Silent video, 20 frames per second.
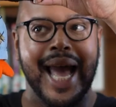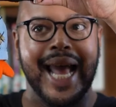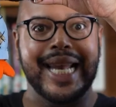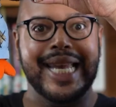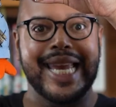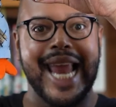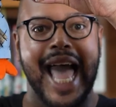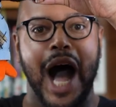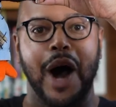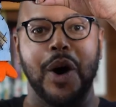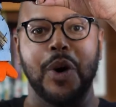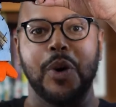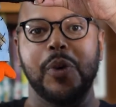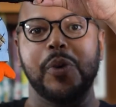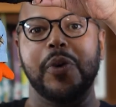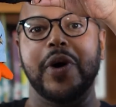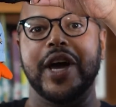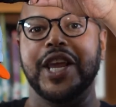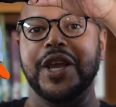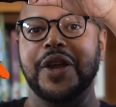Now,
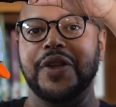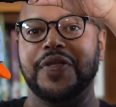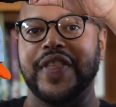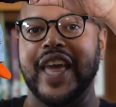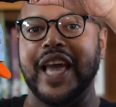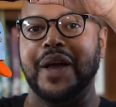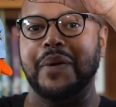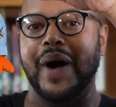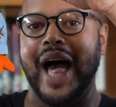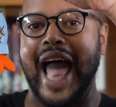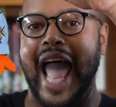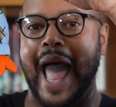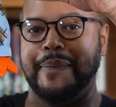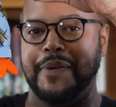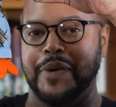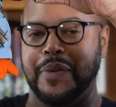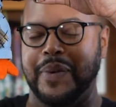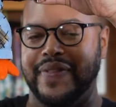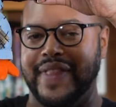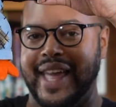what do you think will
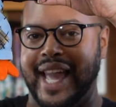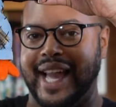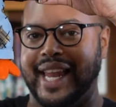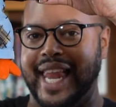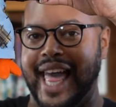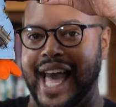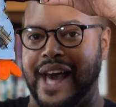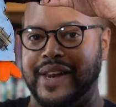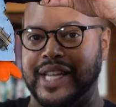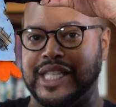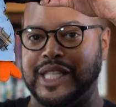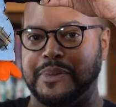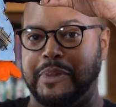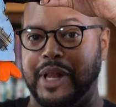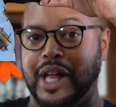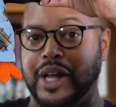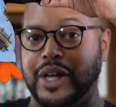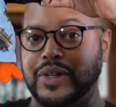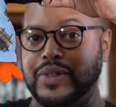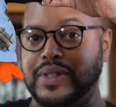happen when that cloud
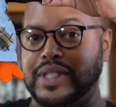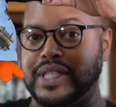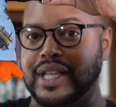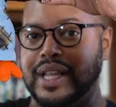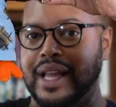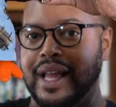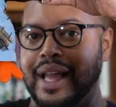explodes?